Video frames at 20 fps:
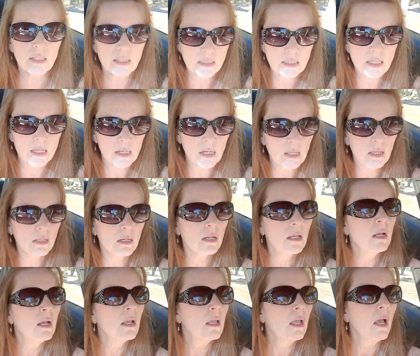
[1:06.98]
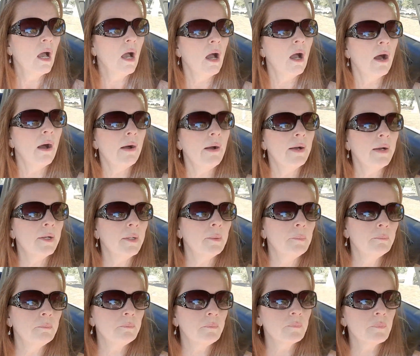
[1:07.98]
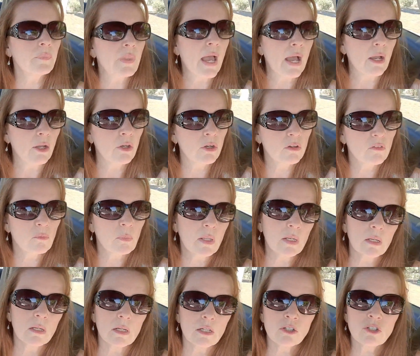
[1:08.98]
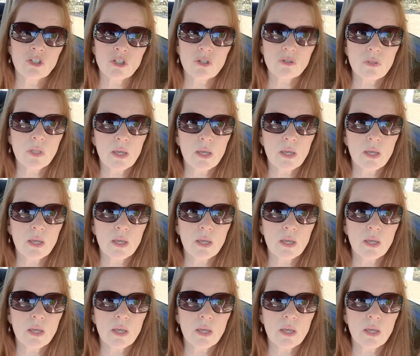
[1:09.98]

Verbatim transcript: that's in it. That could have been an issue,